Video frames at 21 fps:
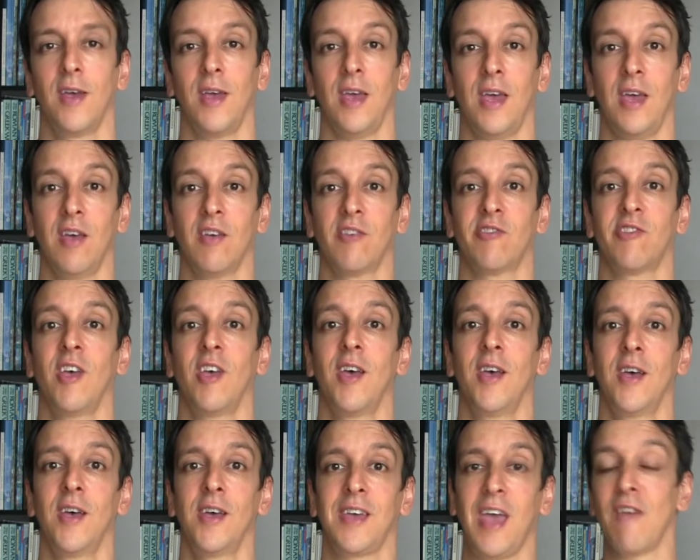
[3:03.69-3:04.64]
is
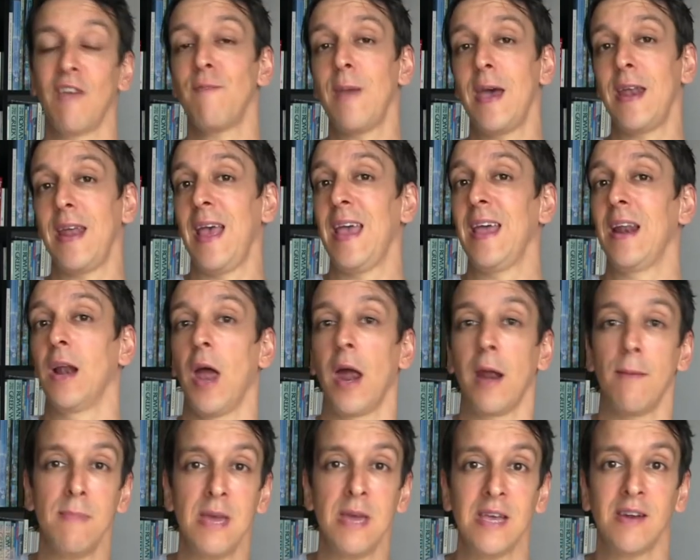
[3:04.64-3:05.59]
cavemen ate a lot
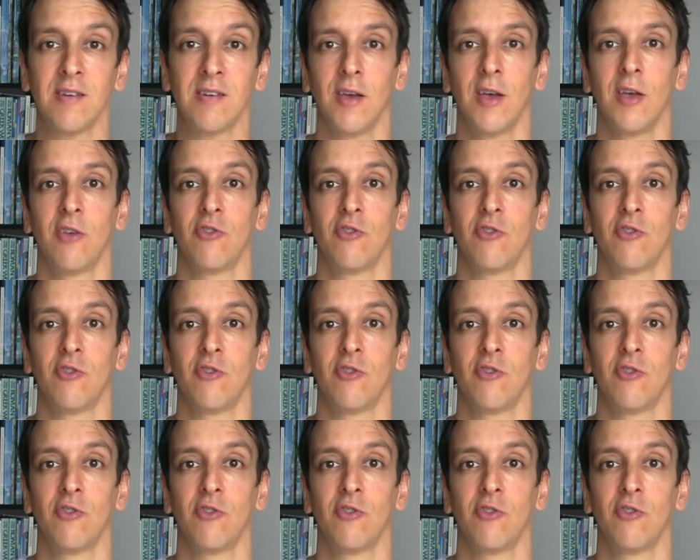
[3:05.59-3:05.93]
of meat,